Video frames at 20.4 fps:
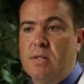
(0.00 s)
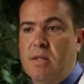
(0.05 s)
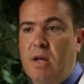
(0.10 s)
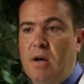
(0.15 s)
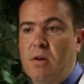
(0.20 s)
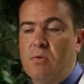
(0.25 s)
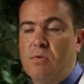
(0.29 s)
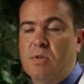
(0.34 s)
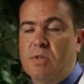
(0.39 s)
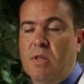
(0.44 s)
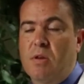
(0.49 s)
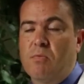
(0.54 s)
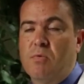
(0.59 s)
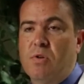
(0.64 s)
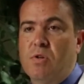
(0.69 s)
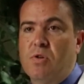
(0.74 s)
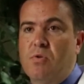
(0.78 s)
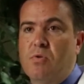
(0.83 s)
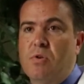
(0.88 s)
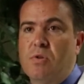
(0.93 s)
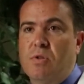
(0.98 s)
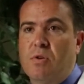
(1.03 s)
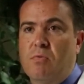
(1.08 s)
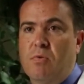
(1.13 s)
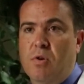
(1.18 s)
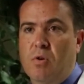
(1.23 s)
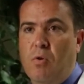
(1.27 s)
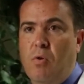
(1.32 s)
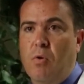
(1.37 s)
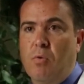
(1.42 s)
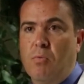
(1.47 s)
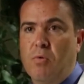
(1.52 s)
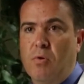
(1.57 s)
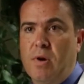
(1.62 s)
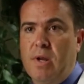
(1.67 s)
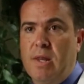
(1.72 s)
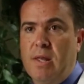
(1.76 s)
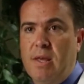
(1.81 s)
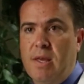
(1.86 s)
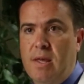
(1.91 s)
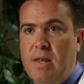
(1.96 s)
tunnels that we drill to
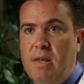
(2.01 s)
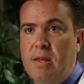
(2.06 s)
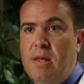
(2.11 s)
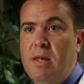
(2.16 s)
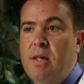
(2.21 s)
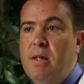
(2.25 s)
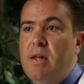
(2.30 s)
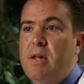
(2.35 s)
incorporate in.